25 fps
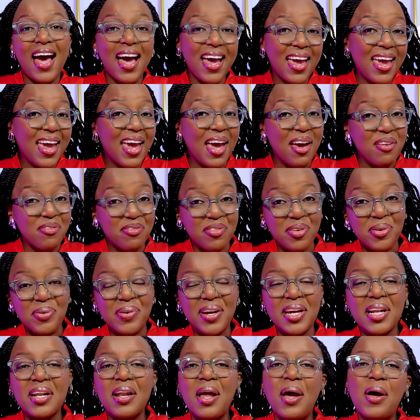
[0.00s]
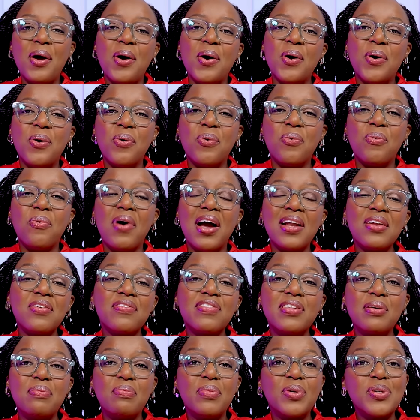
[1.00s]
Hi, everyone. One
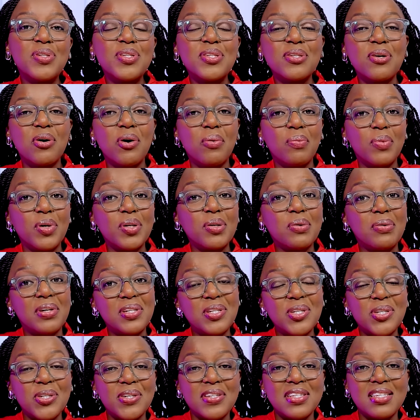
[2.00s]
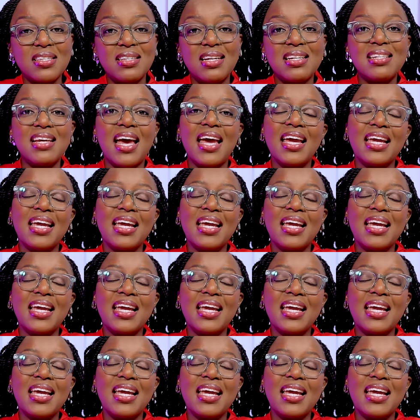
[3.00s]
of the most common questions that